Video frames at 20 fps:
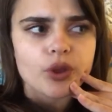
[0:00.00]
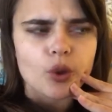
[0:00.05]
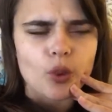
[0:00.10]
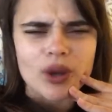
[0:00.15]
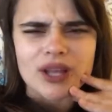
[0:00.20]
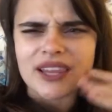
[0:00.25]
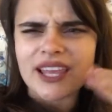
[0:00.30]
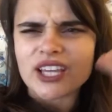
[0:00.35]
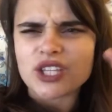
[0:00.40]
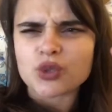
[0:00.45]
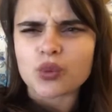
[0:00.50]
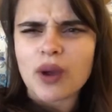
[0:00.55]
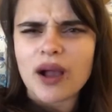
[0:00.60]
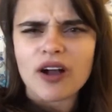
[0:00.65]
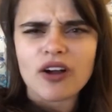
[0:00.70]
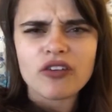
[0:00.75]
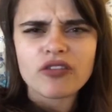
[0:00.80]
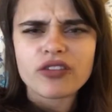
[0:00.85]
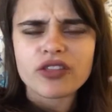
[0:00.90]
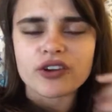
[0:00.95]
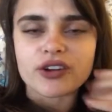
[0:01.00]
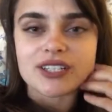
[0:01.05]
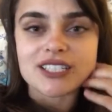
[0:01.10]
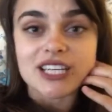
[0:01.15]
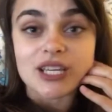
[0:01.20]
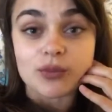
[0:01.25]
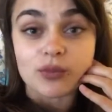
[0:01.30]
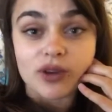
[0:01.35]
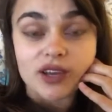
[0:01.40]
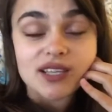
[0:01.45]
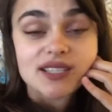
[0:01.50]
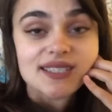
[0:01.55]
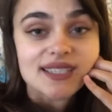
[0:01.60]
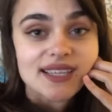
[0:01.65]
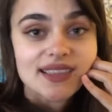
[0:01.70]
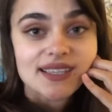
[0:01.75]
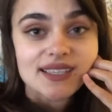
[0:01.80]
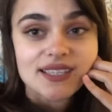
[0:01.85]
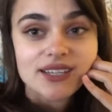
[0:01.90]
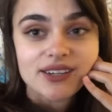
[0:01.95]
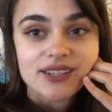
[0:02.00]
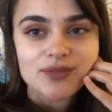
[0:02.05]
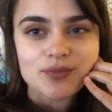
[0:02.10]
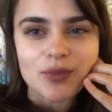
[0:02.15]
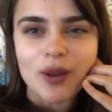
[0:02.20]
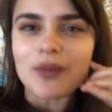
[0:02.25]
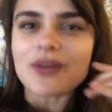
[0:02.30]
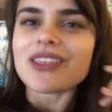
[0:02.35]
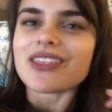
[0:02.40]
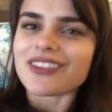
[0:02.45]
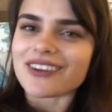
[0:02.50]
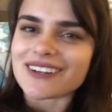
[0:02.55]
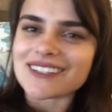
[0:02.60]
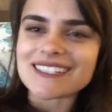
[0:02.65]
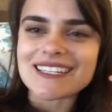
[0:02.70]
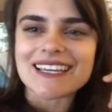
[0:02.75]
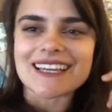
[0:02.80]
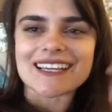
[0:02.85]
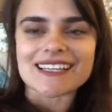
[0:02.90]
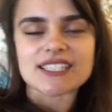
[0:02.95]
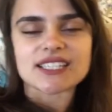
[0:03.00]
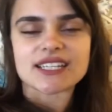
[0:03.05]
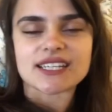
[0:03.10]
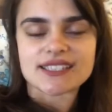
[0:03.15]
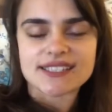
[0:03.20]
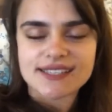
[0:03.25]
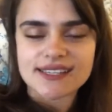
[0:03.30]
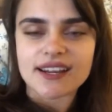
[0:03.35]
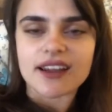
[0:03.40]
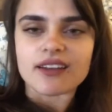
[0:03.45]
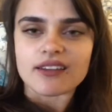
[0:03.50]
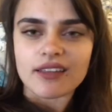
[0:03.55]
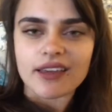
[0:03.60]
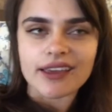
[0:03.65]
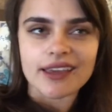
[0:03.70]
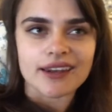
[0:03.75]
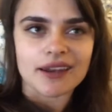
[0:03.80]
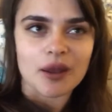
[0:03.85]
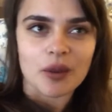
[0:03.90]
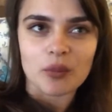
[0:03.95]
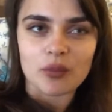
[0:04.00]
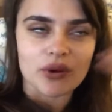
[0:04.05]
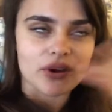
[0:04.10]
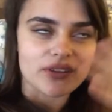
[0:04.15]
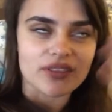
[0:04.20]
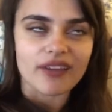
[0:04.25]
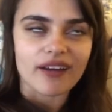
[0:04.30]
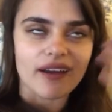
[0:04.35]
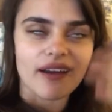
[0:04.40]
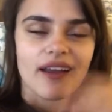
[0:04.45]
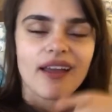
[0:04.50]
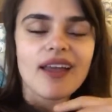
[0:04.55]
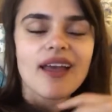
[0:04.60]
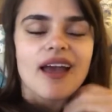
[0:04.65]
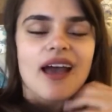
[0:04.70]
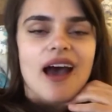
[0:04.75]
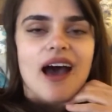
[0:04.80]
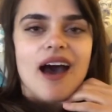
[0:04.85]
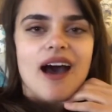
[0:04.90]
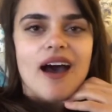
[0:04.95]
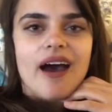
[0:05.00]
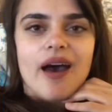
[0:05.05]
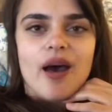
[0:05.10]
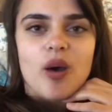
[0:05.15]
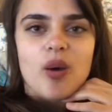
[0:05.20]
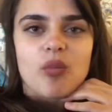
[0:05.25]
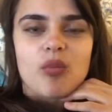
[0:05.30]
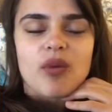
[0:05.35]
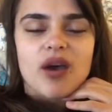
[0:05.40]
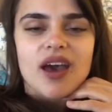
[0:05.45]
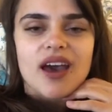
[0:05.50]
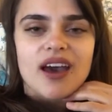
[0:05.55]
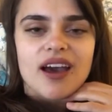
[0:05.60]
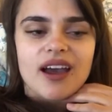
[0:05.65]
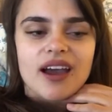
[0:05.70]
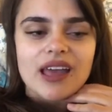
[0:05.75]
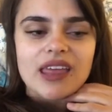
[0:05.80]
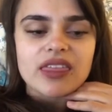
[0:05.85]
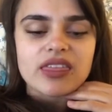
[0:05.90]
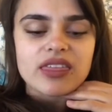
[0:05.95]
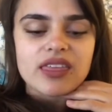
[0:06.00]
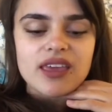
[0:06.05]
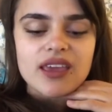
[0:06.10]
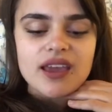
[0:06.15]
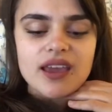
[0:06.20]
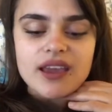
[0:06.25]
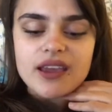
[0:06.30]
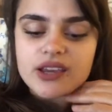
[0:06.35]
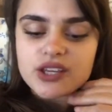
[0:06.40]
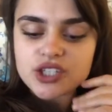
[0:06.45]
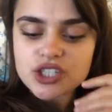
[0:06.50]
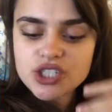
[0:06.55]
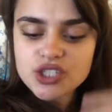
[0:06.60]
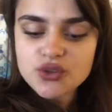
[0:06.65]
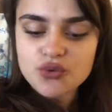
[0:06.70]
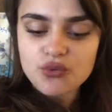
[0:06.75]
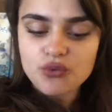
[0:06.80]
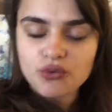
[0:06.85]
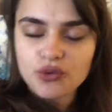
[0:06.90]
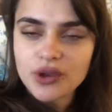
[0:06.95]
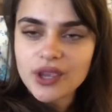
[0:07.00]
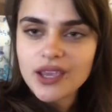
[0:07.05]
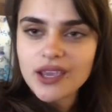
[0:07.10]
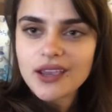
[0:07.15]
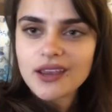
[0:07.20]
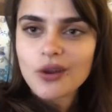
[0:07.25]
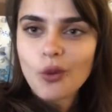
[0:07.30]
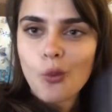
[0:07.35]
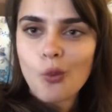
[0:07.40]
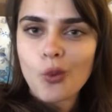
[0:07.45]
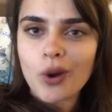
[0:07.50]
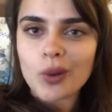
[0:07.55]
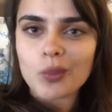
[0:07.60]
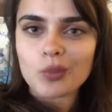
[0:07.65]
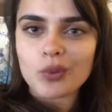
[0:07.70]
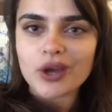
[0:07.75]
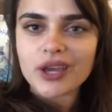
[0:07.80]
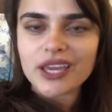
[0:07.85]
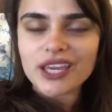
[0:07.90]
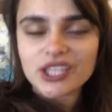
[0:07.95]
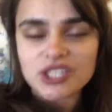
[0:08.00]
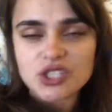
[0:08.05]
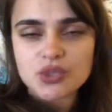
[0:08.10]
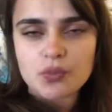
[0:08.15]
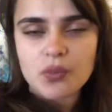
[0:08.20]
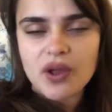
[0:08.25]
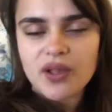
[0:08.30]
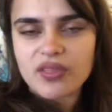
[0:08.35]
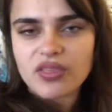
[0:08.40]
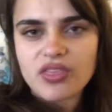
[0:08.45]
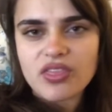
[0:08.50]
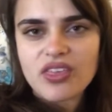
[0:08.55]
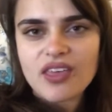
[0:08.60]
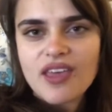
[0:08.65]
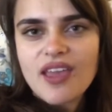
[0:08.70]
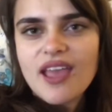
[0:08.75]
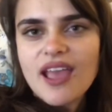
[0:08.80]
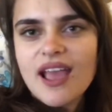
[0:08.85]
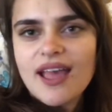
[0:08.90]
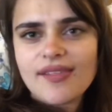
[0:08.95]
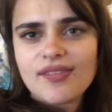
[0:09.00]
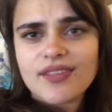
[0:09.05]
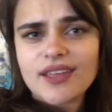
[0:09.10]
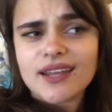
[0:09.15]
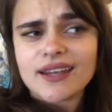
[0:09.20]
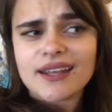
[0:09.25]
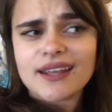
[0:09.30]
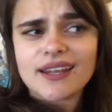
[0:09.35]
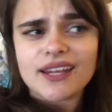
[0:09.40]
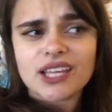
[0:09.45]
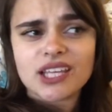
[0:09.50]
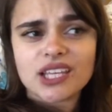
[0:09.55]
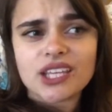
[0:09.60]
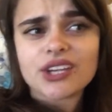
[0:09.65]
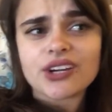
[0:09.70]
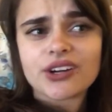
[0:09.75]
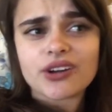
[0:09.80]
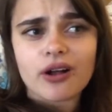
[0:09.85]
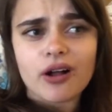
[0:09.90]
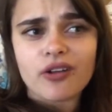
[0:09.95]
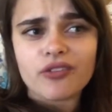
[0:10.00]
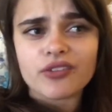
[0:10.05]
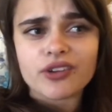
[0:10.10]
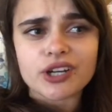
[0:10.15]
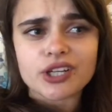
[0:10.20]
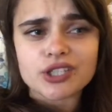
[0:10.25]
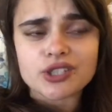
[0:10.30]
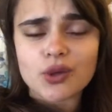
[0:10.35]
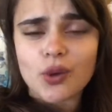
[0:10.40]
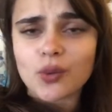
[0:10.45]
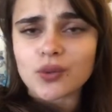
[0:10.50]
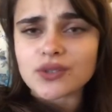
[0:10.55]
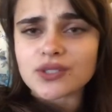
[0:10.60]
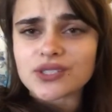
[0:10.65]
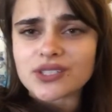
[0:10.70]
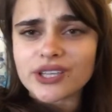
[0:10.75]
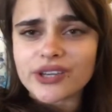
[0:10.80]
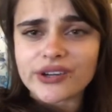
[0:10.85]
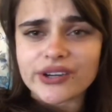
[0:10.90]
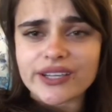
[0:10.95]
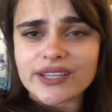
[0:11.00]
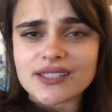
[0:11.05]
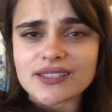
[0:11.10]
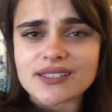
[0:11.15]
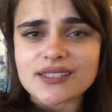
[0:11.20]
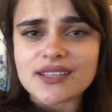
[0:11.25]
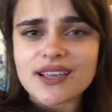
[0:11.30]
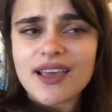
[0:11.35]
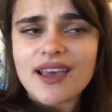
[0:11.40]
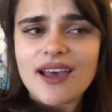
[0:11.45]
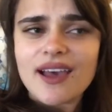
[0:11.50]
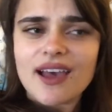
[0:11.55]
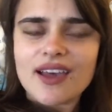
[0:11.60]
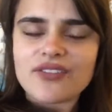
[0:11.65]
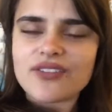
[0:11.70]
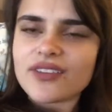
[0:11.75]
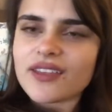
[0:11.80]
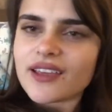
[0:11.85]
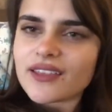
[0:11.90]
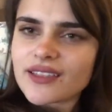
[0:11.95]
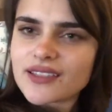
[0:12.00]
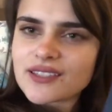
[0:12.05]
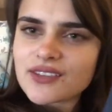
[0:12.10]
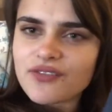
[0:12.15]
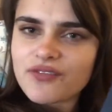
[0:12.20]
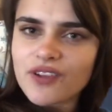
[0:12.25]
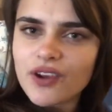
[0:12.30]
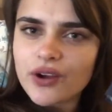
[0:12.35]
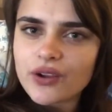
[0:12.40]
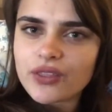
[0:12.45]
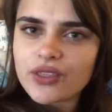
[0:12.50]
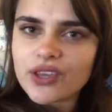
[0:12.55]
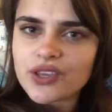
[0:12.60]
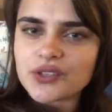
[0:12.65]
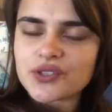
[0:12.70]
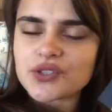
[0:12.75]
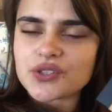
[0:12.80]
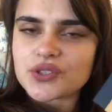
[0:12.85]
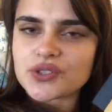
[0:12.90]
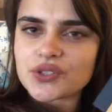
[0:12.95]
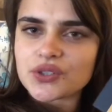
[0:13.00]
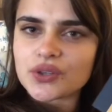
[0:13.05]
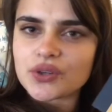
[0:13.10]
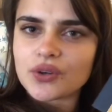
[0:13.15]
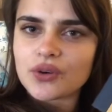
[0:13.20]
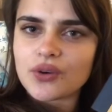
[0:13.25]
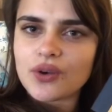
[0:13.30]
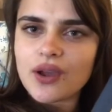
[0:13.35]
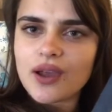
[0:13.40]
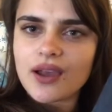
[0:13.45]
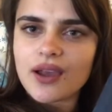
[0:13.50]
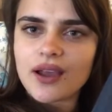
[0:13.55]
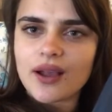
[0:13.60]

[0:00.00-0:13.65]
like 12, 13 books in the series, probably 13 because it's an unlucky number. I think I could just read one book each month, and then in a year I'll finish the whole series. I feel like that's a fair thing to do.